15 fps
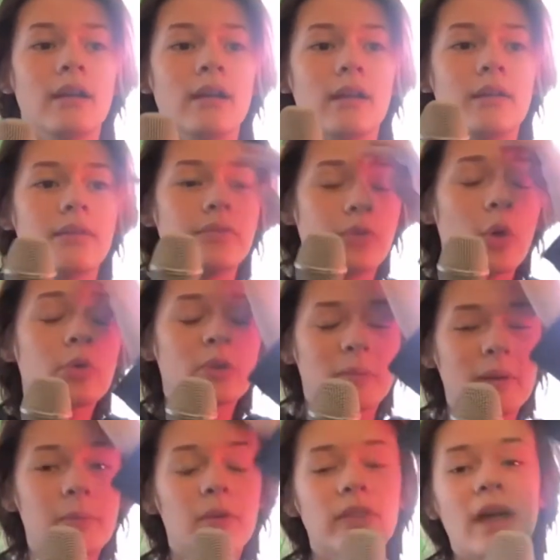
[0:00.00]
Those
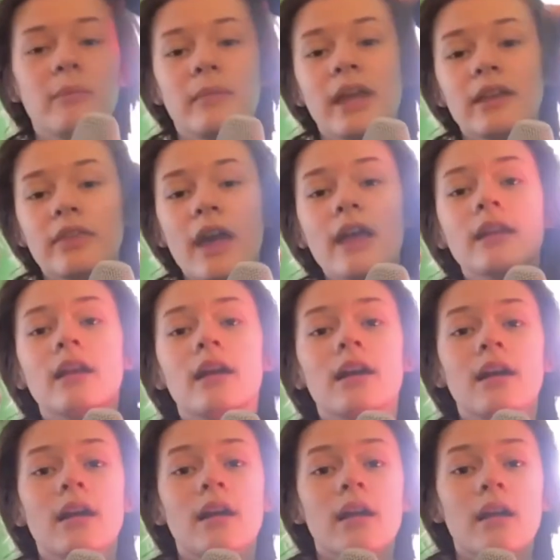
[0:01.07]
people that make that
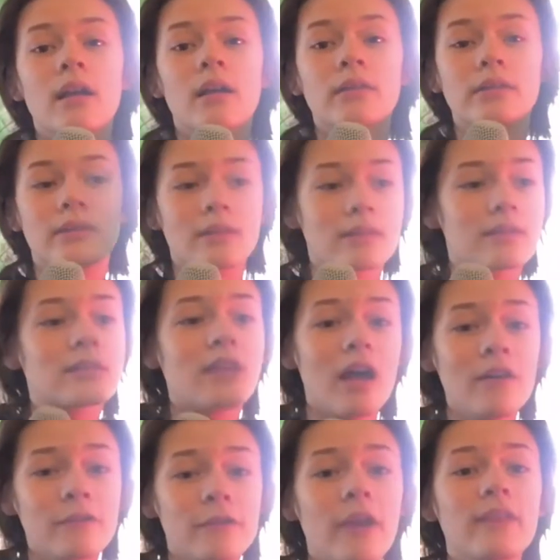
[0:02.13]

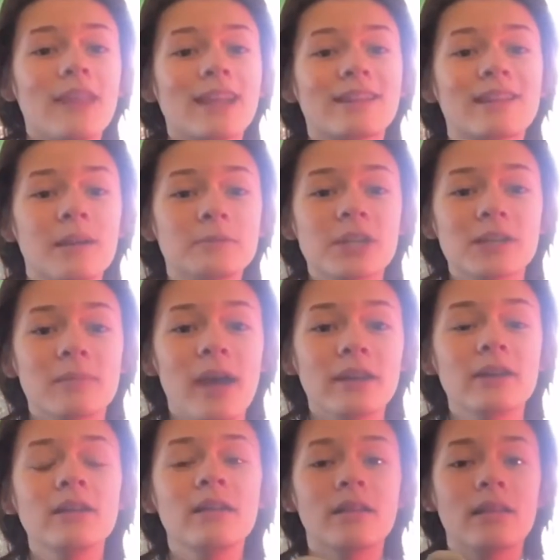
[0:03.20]
stuff and that subject
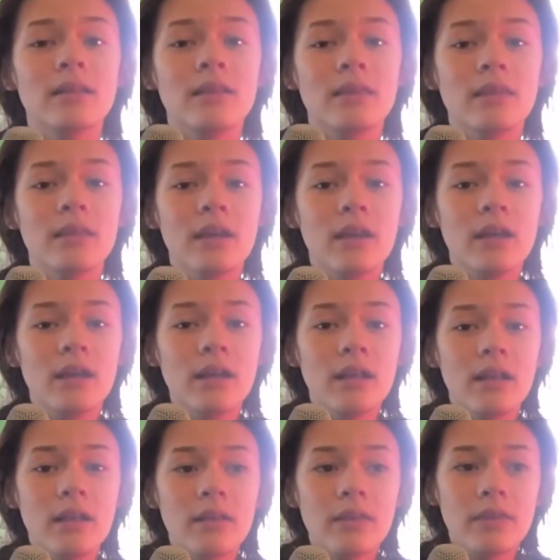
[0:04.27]
matter,
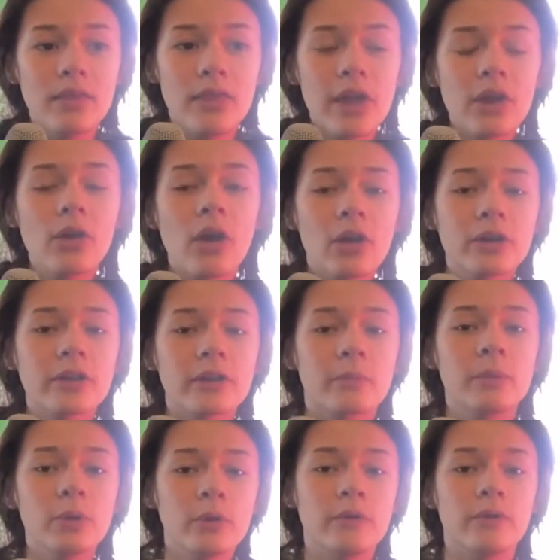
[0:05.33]
their art is
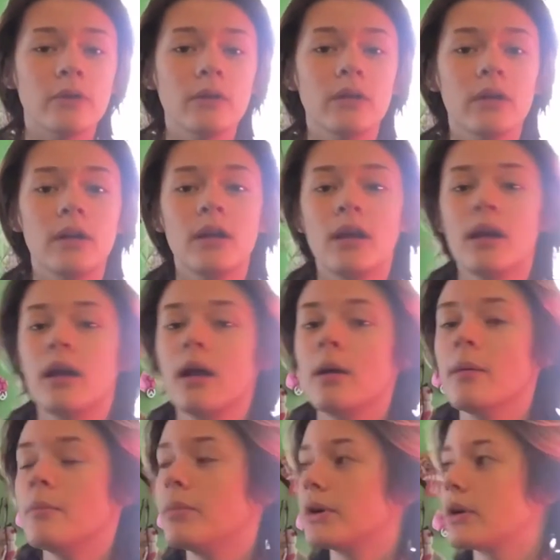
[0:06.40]
beautiful.
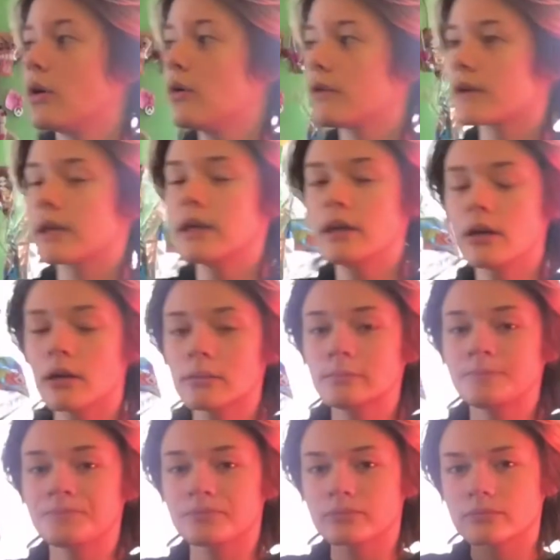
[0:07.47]
But over here,
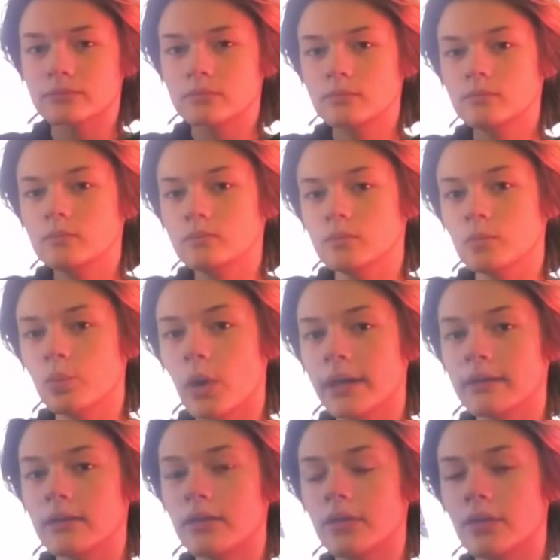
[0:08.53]

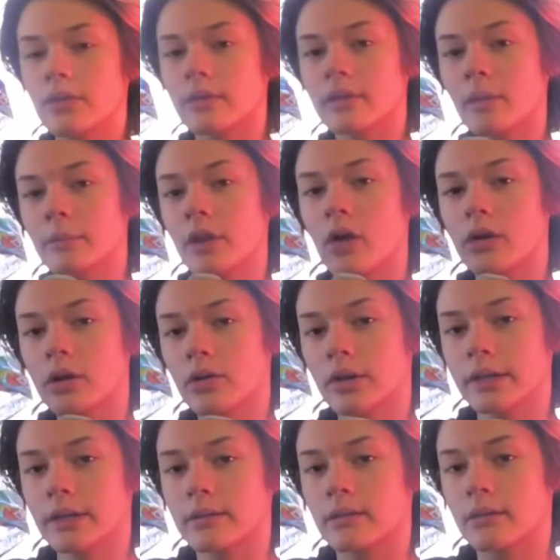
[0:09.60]
when some of the art
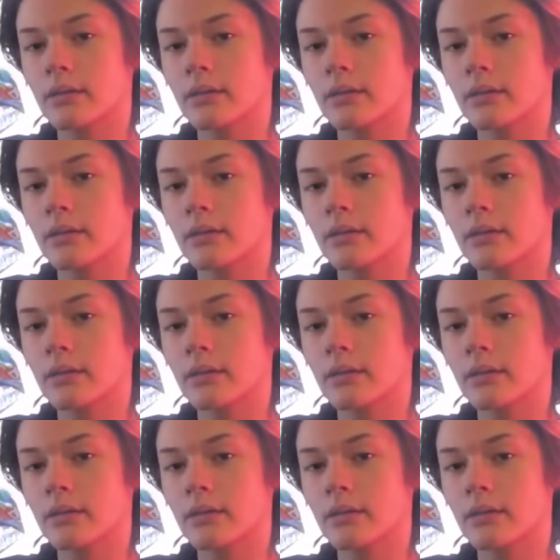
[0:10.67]
critics